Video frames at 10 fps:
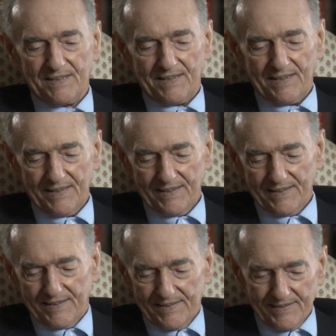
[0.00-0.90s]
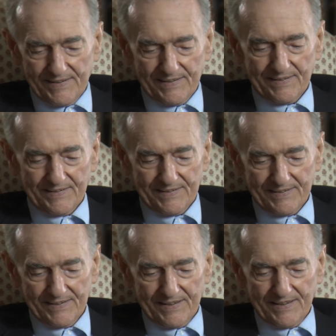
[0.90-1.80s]

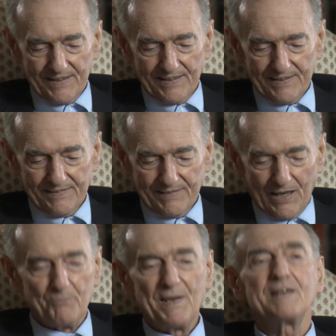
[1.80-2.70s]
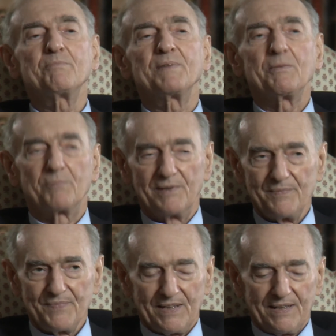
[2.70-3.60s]
and how many people
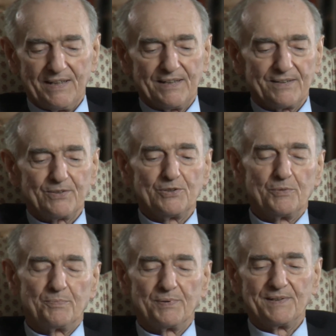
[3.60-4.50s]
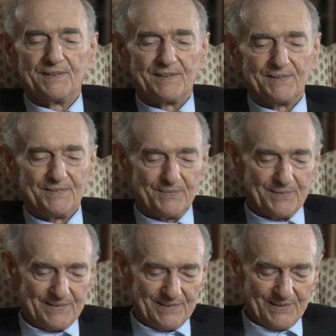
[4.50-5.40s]
in a group, and
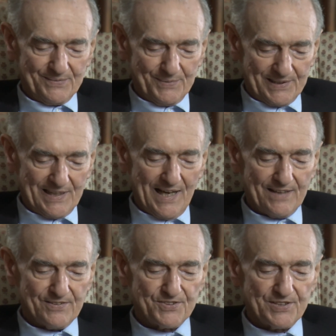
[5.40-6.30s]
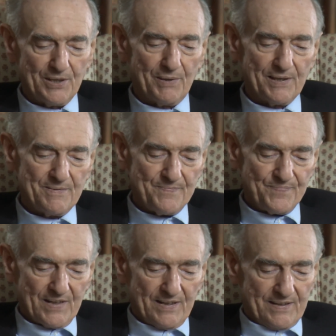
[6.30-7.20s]
what kind, and so on.
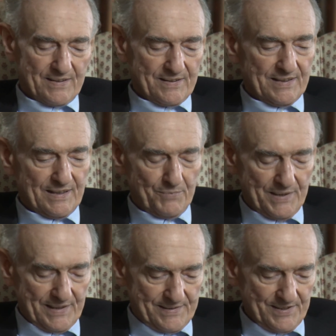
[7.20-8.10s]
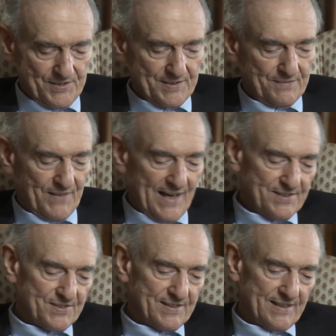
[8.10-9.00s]
And we just
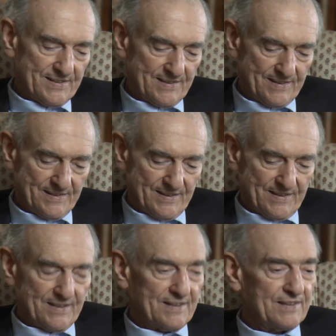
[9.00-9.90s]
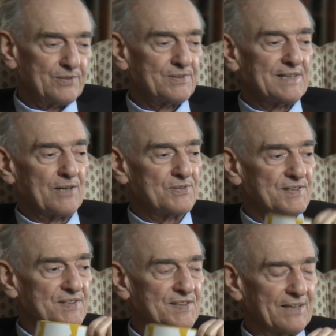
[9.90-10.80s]
revised that in
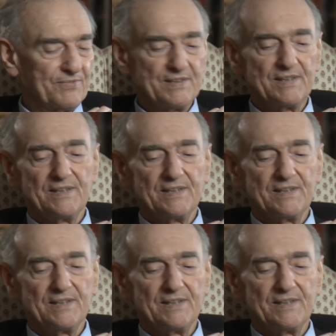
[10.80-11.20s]
2007,